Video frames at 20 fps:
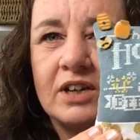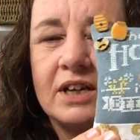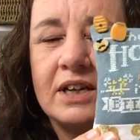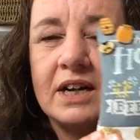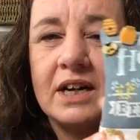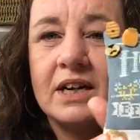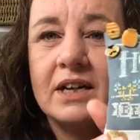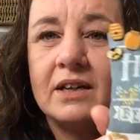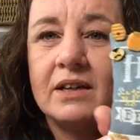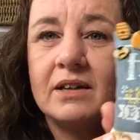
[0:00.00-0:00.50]
And
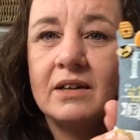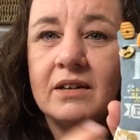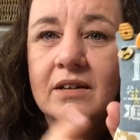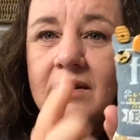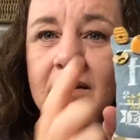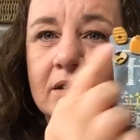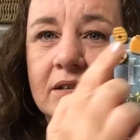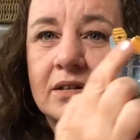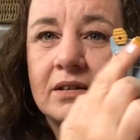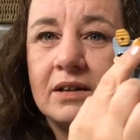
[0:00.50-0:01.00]
I
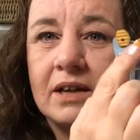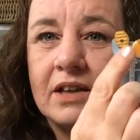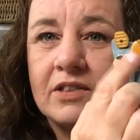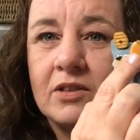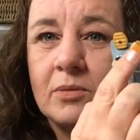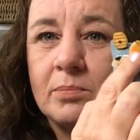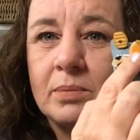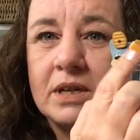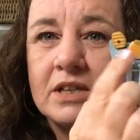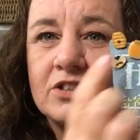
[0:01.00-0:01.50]
had
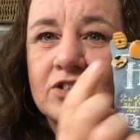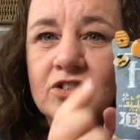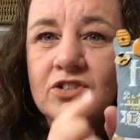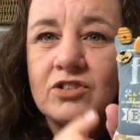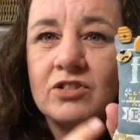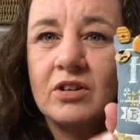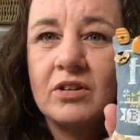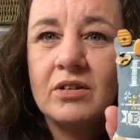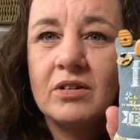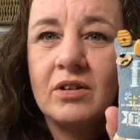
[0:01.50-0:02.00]
the
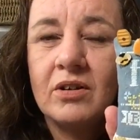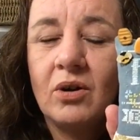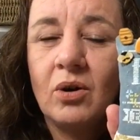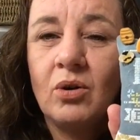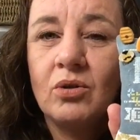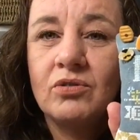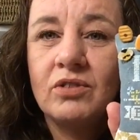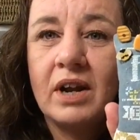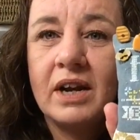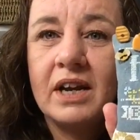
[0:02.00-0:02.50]
pins
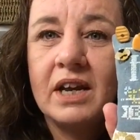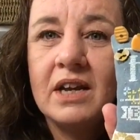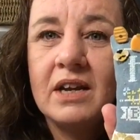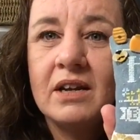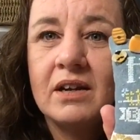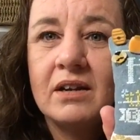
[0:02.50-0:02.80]
already.